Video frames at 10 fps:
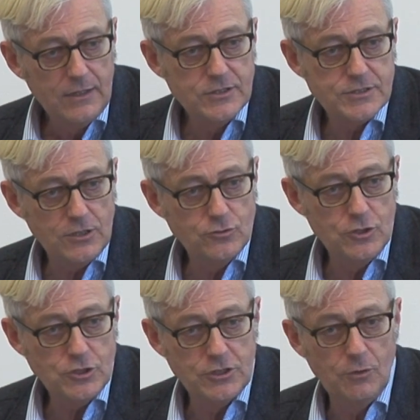the
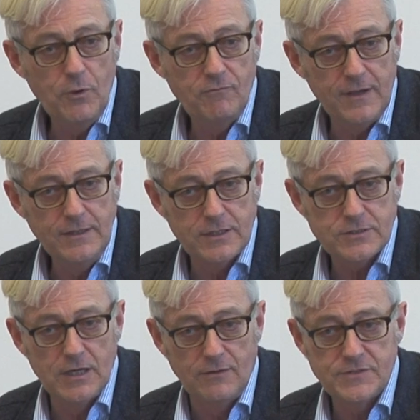situation that we find
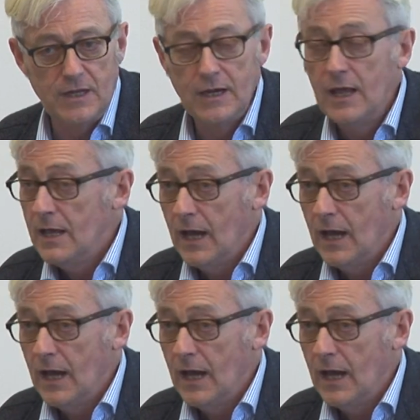ourselves in.